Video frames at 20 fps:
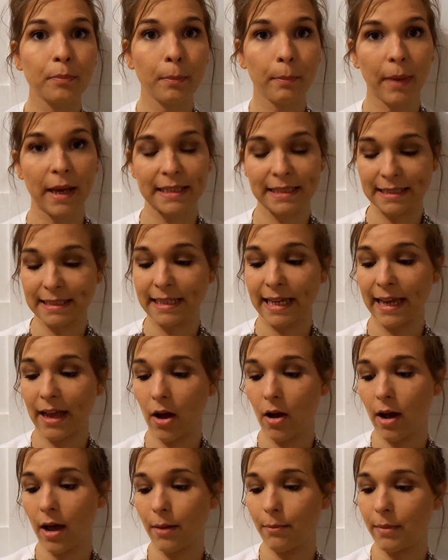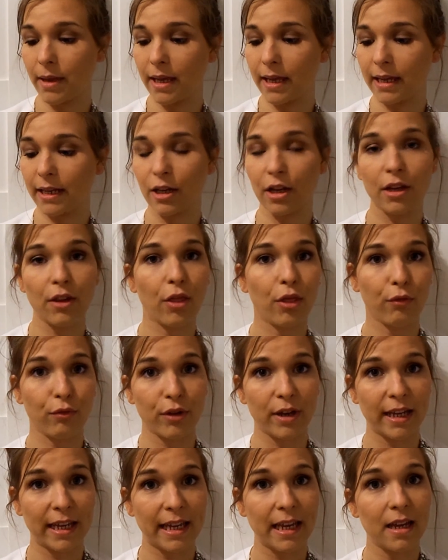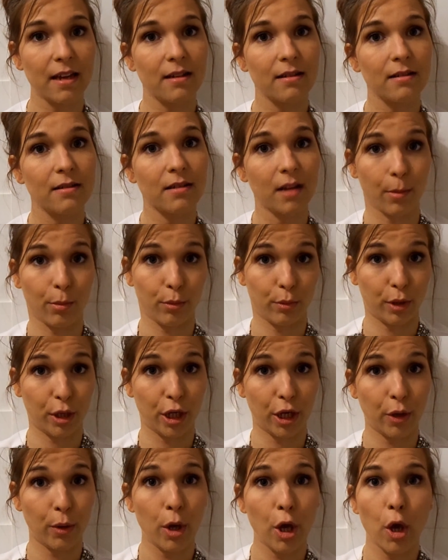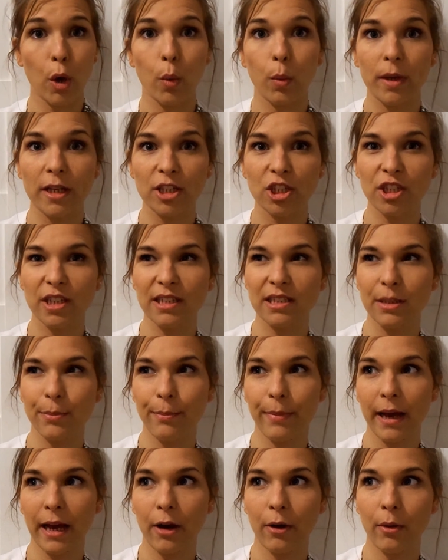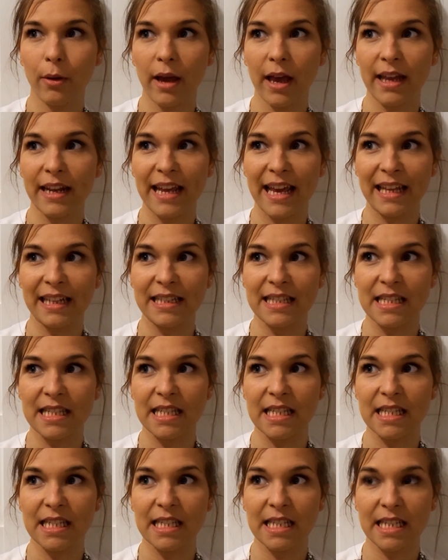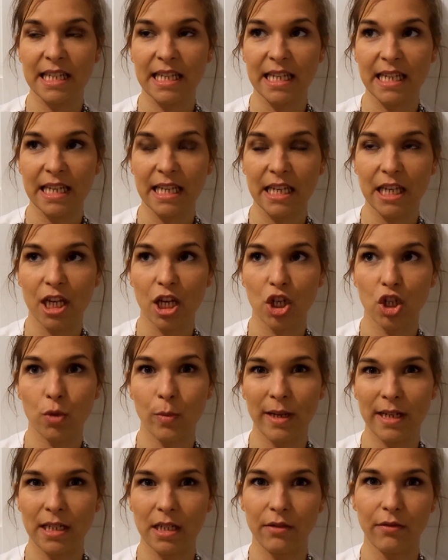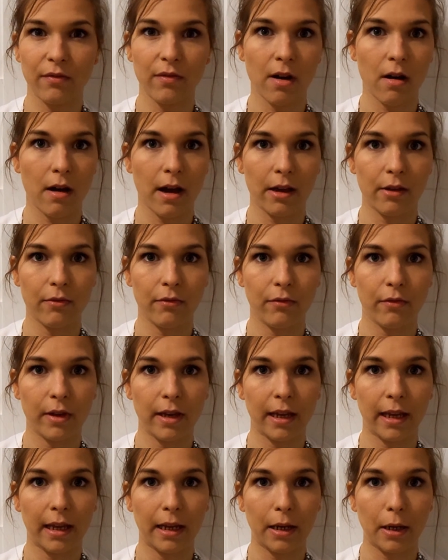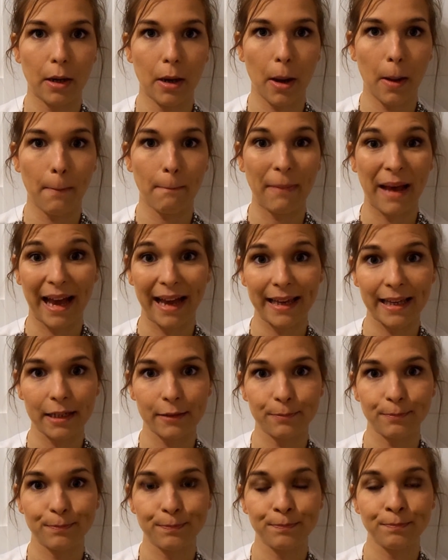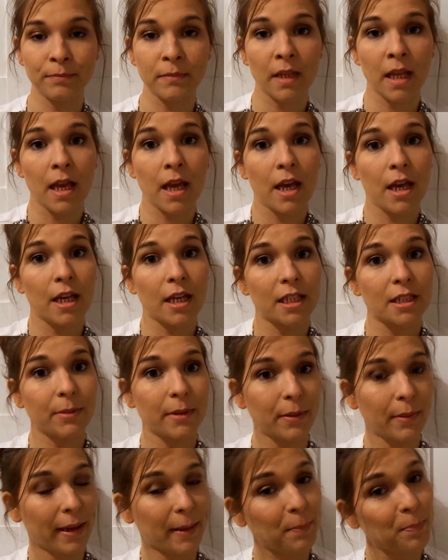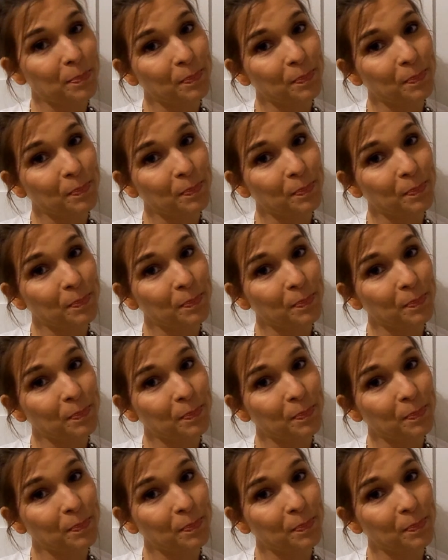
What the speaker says: But as I say, I'm in 3W, which is about an NC25 in MAC. So anyway,